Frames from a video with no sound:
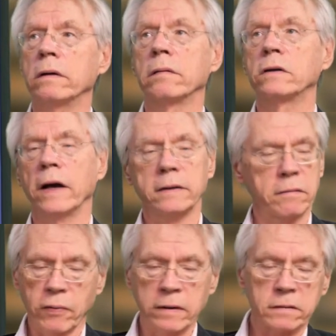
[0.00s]
such as,
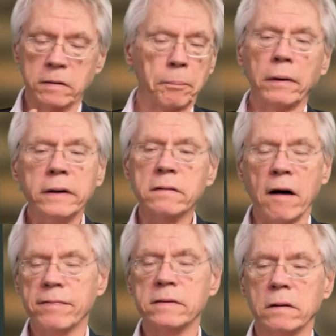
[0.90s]
for instance, a police
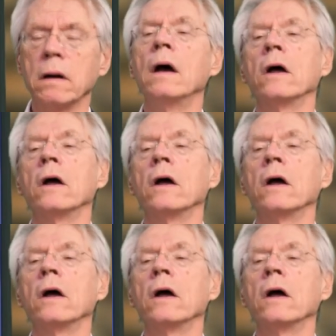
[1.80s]
officer